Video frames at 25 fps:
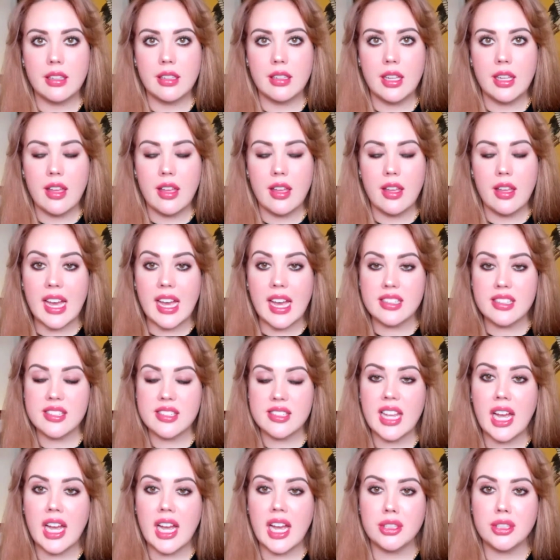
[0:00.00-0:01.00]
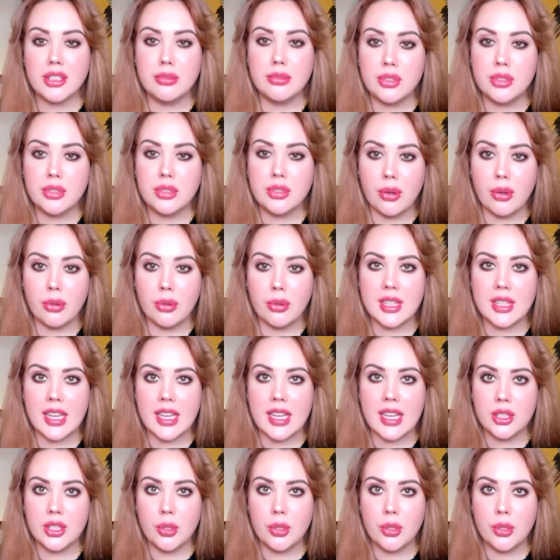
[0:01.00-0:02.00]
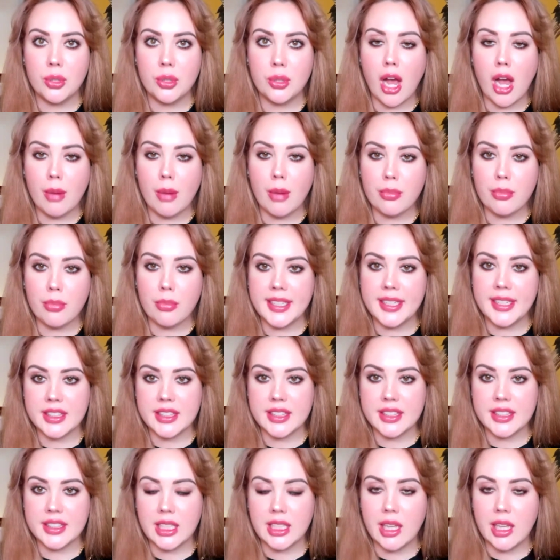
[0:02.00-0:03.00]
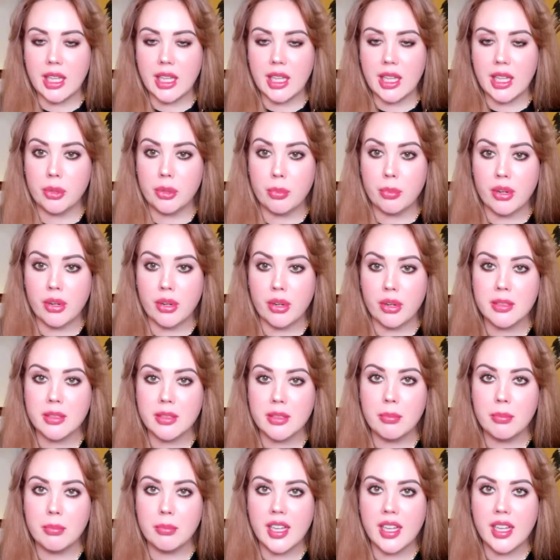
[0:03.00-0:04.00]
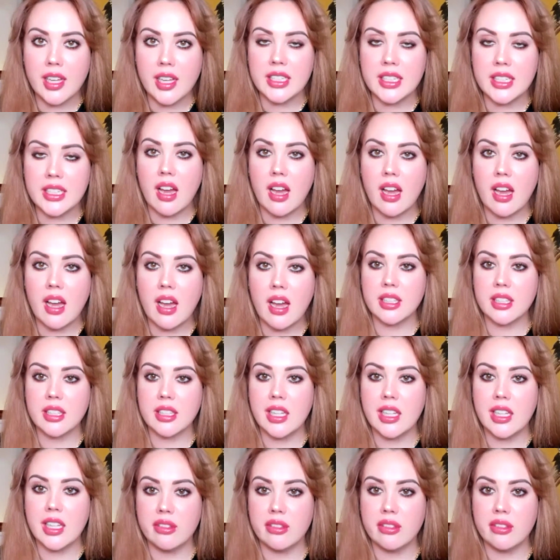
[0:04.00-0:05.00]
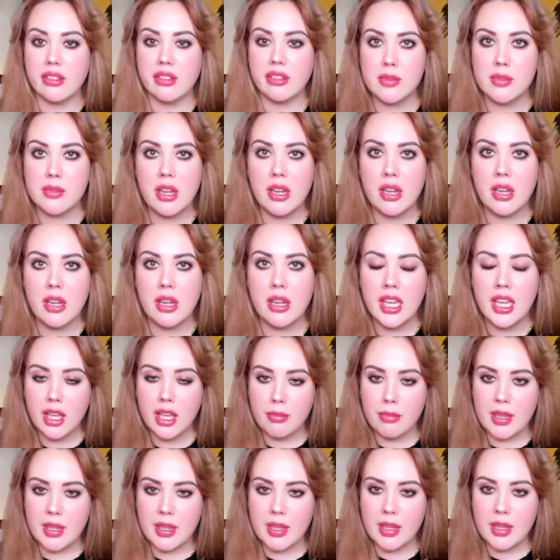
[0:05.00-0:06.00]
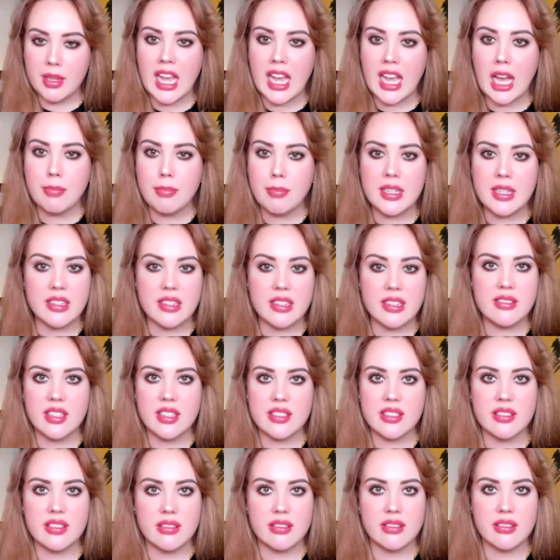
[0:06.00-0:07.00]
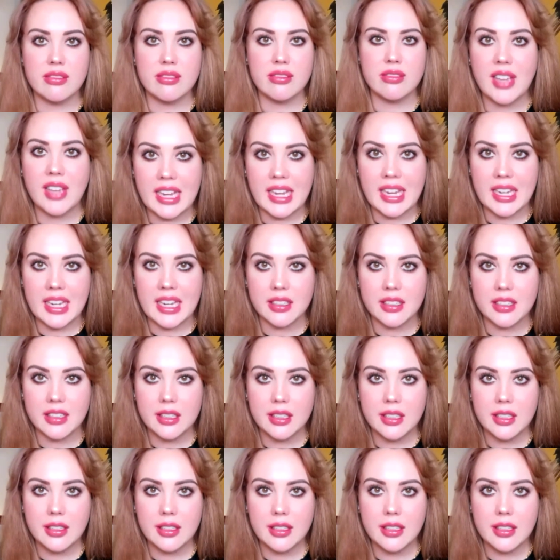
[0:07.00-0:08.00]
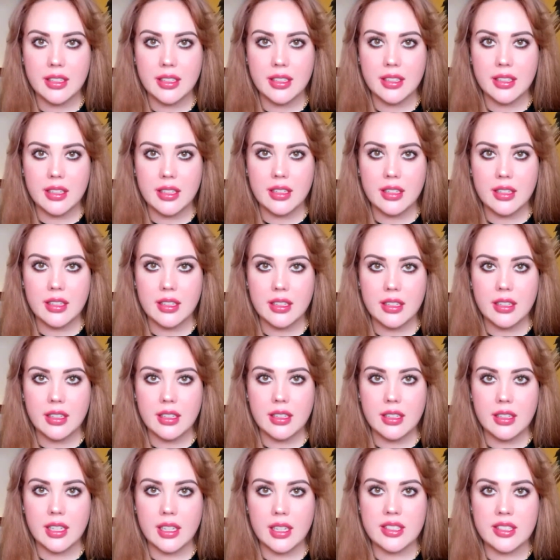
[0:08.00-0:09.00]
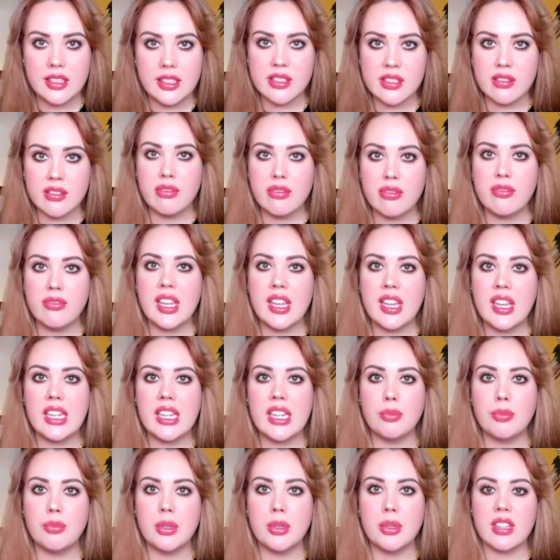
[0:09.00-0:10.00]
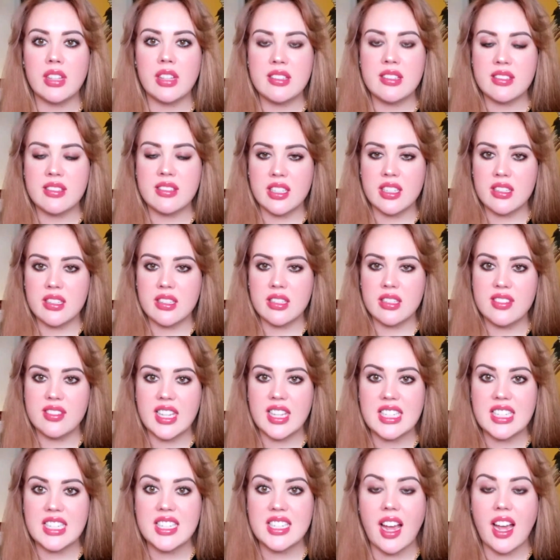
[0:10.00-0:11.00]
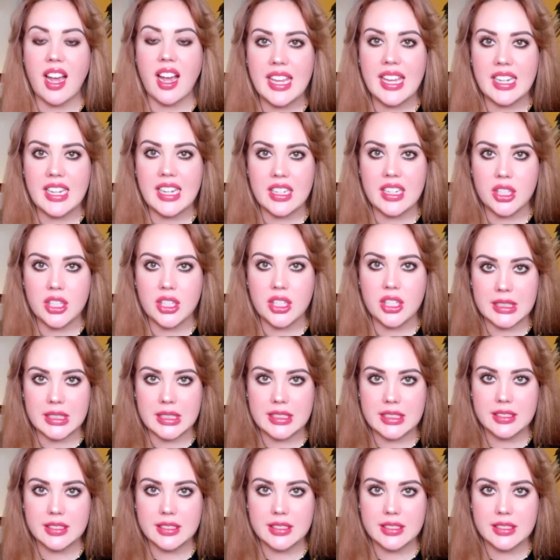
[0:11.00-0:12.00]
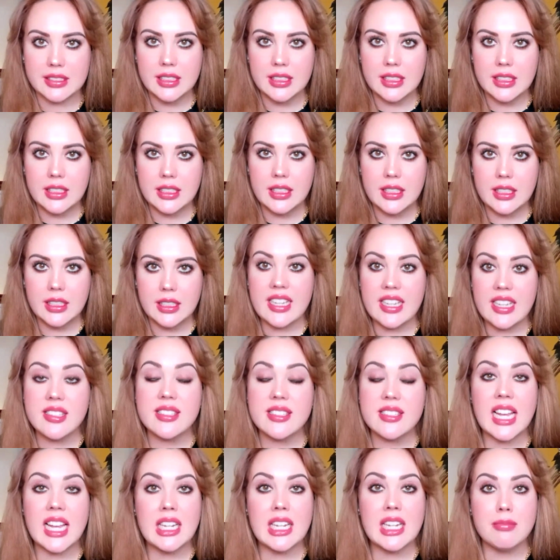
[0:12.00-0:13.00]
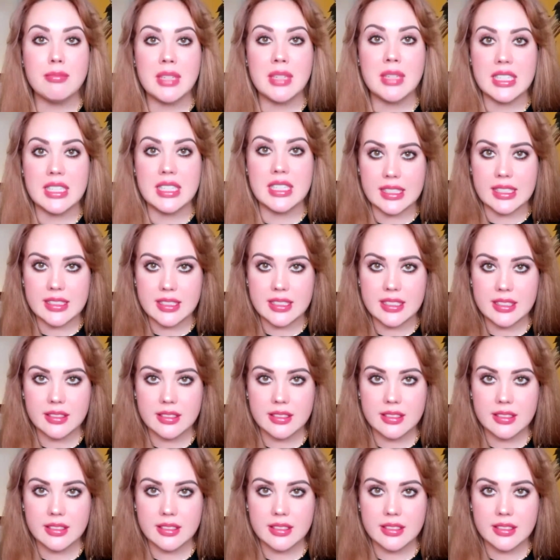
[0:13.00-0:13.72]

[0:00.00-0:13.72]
That's how you know that you are operating at the level of your brain and body and not at the level of spirit, because happiness doesn't fade. It doesn't fade with a sense of satiety to it. Excitement does.